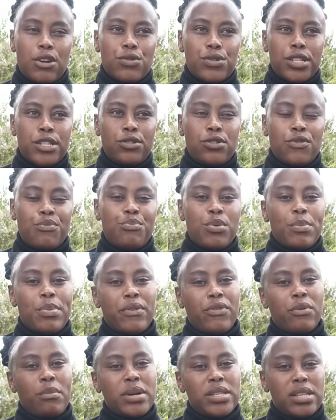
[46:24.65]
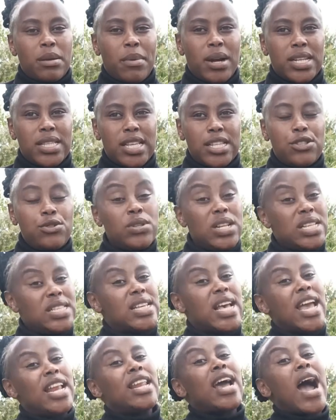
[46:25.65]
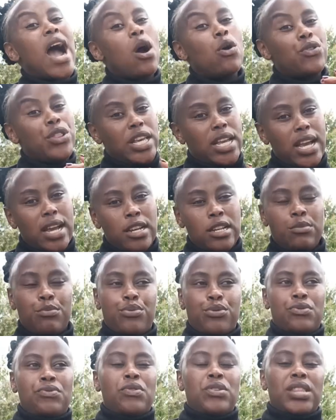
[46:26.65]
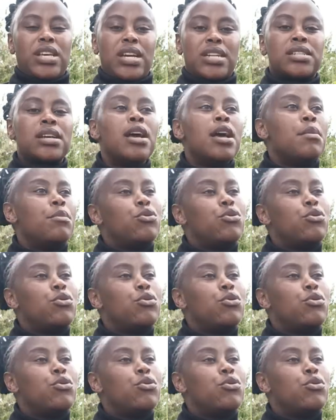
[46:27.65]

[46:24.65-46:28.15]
causes of poor performance among the students and how they can improve on that,